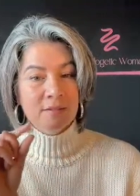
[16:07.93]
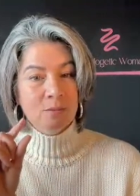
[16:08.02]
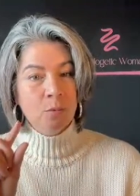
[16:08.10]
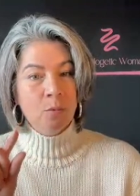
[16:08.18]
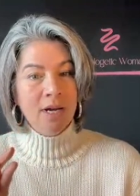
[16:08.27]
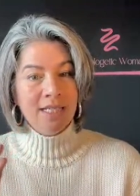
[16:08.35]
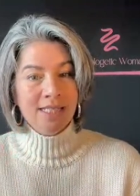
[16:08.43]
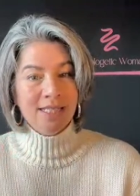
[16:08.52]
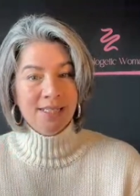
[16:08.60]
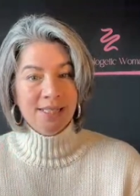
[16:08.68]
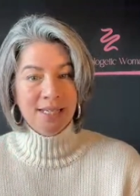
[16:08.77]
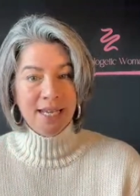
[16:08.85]
What
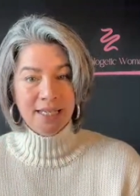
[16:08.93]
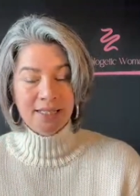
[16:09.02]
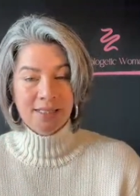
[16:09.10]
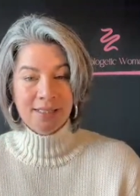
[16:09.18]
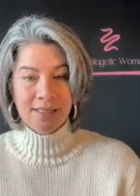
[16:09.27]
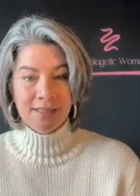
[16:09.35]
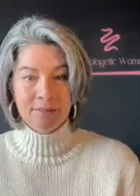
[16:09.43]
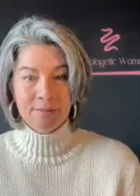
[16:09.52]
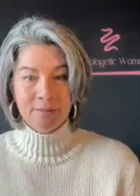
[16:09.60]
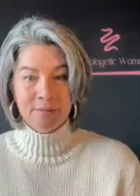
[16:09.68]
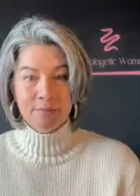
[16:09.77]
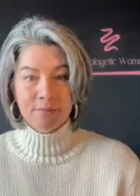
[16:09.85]
is next?
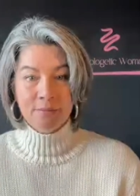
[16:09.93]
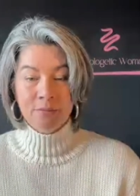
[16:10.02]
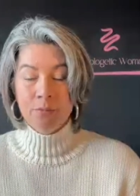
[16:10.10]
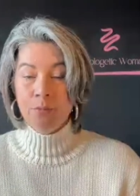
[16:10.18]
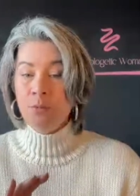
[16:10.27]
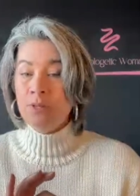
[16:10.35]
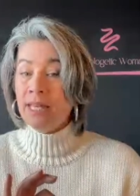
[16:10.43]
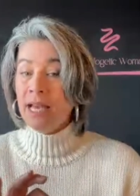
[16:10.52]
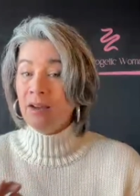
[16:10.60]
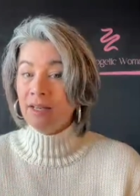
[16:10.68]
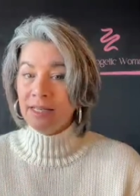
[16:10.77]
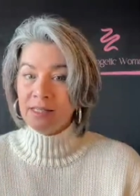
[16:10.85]

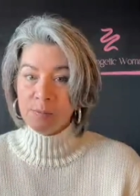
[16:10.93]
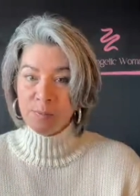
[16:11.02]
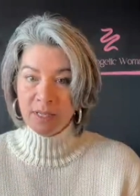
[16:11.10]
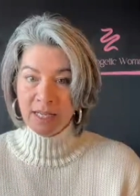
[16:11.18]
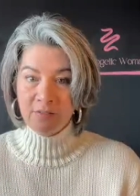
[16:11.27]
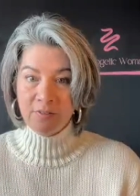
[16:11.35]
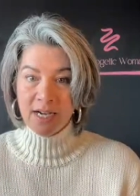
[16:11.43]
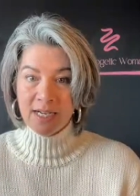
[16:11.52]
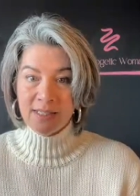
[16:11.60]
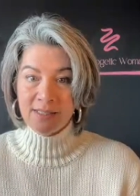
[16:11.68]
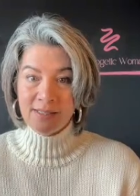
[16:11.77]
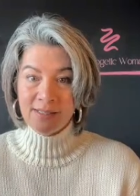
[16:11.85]
Without expert
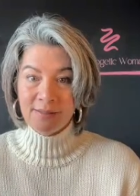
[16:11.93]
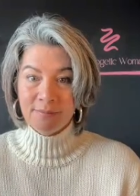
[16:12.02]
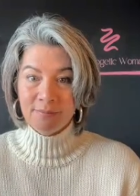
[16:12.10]
advice.